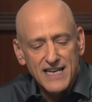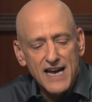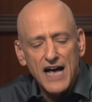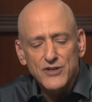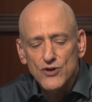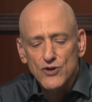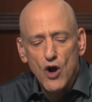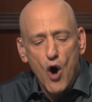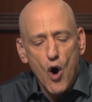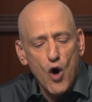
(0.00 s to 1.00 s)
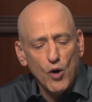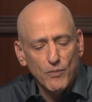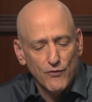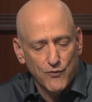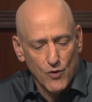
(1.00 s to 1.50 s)
And yonder
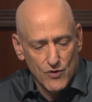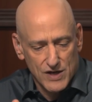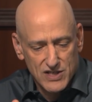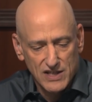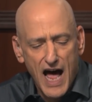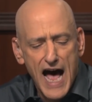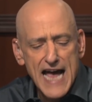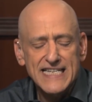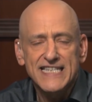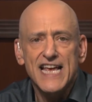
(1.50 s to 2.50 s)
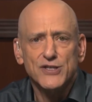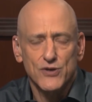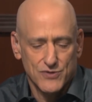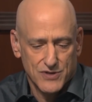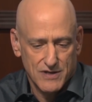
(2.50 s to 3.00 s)
all before us lie
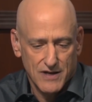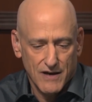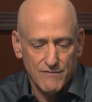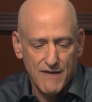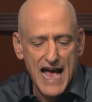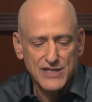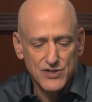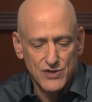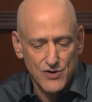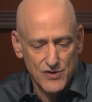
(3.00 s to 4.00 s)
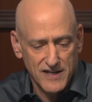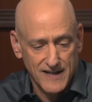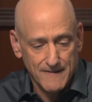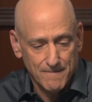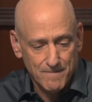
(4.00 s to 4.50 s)
deserts of vast
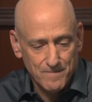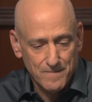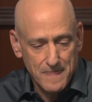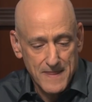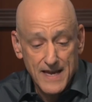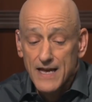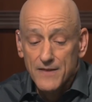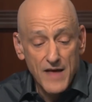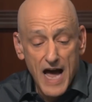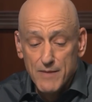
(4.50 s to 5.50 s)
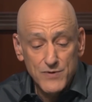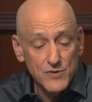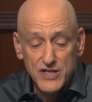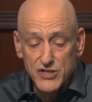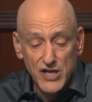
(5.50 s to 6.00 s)
eternity. Thy
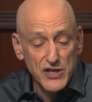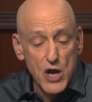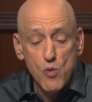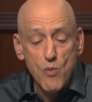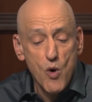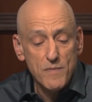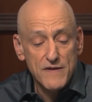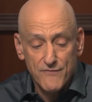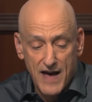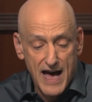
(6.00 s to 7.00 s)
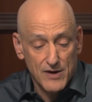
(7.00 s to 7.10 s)
beauty shall no more be